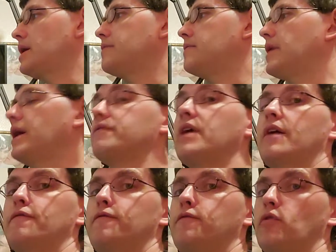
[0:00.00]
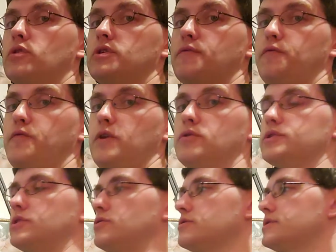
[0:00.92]
I've got 4
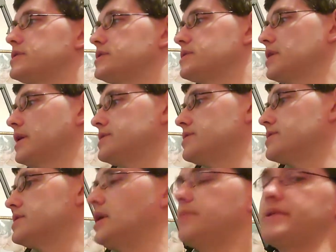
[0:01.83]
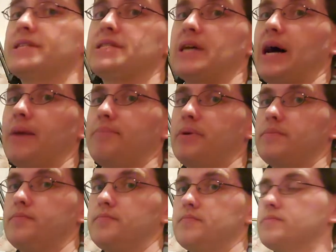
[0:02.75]
diffusers, as you'll see up at the top.
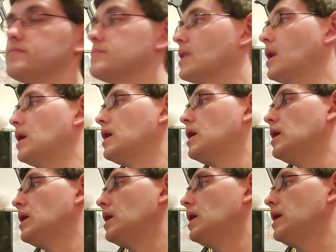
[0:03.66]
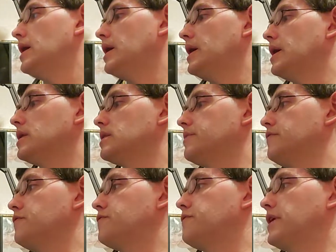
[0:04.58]
And let
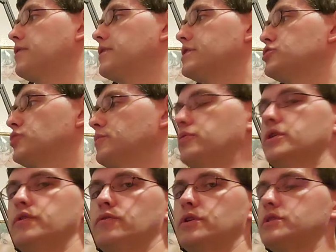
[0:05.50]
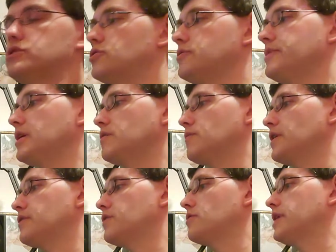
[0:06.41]
me fire at entry point 32 to begin
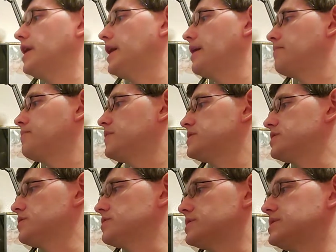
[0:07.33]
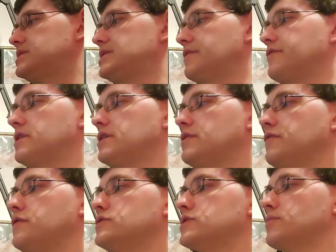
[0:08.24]
with. Okay, so there's definitely a
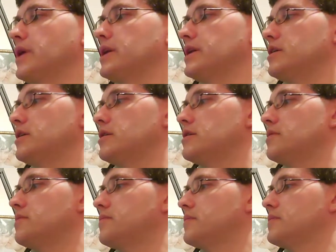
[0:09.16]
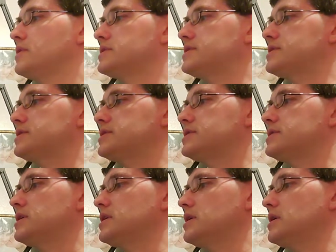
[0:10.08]
diffuser right here. Let's
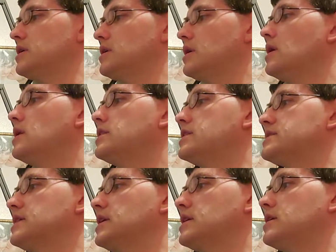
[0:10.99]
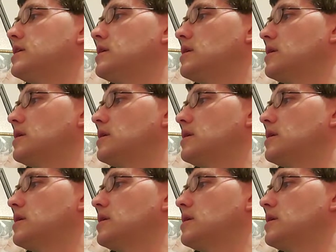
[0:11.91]
see. That's a hit.